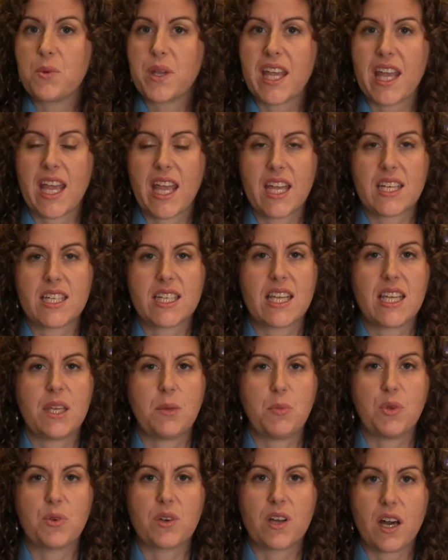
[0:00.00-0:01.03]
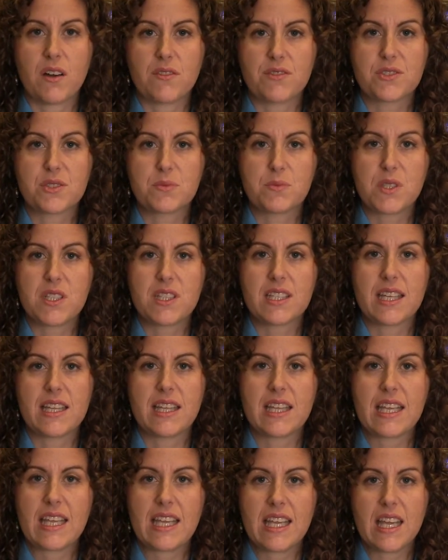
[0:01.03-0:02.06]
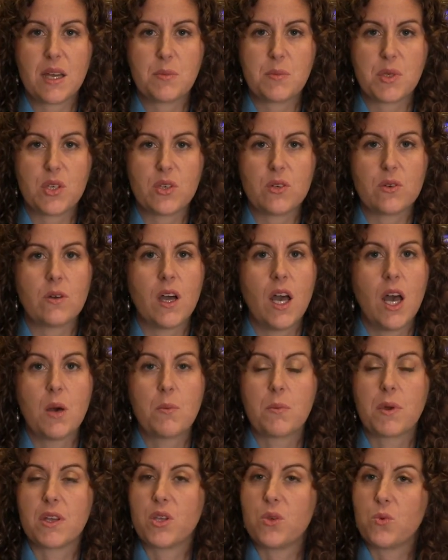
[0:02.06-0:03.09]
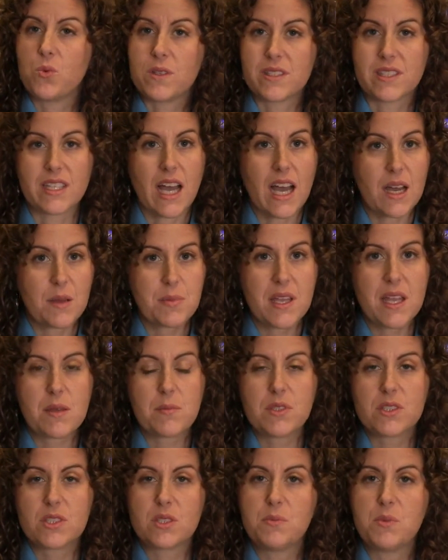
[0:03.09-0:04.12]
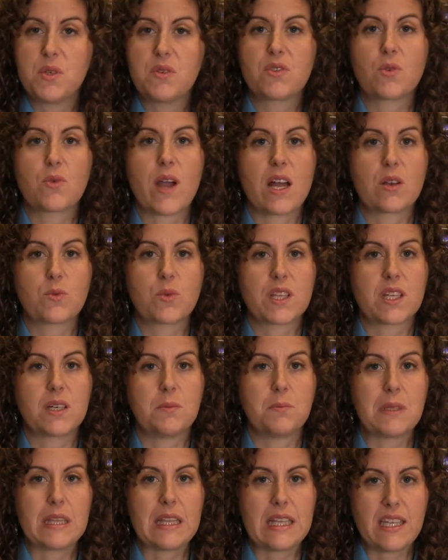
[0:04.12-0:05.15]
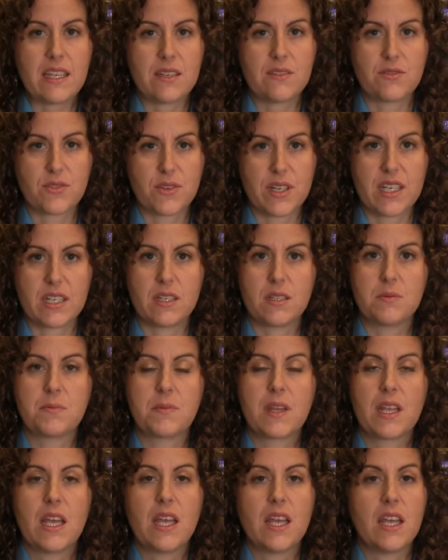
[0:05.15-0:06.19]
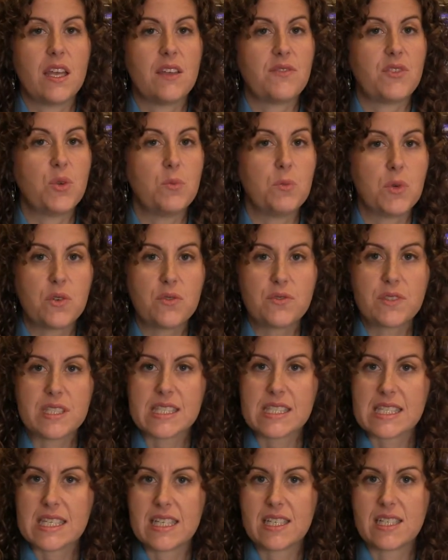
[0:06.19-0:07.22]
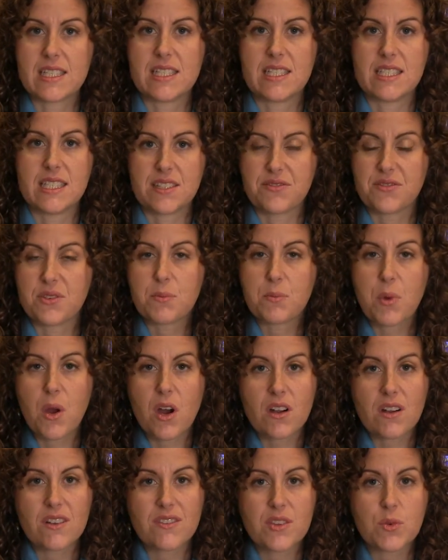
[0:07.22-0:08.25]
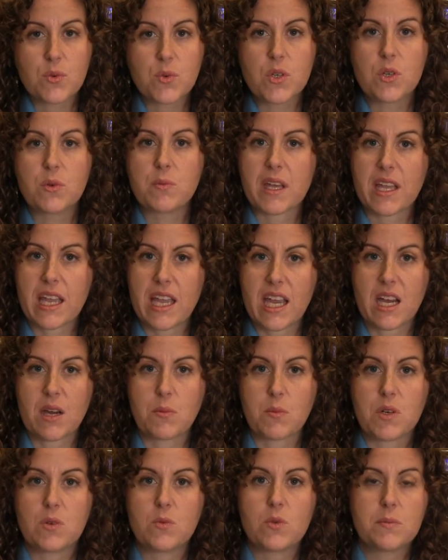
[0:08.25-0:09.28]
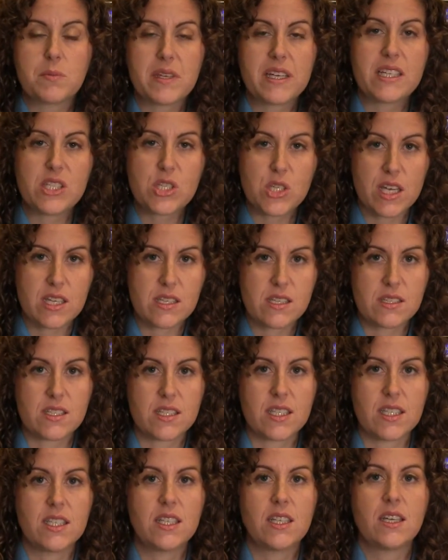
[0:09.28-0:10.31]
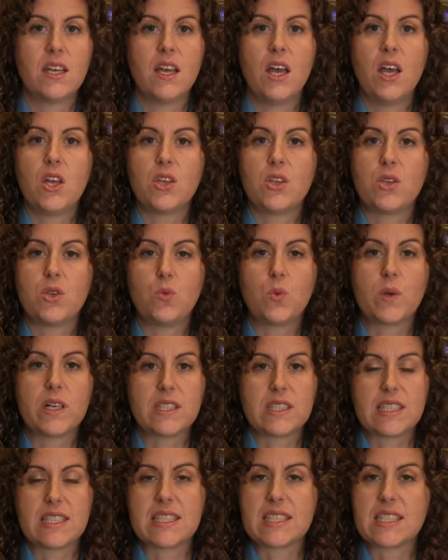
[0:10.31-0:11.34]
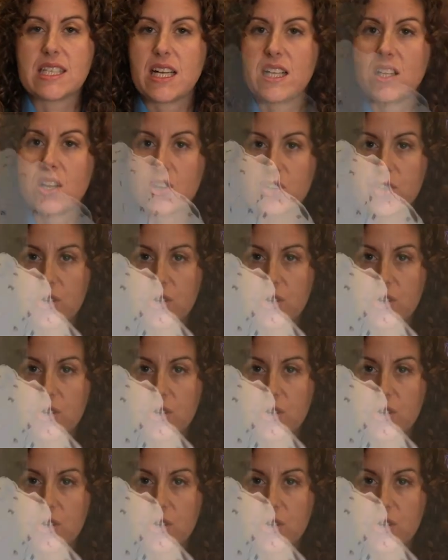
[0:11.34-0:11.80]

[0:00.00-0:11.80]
we can to keep you comfortable in the EMU, but you will not be able to move around with complete freedom. If you move to sit in a different part of the room, the camera will be adjusted. You will need to tell our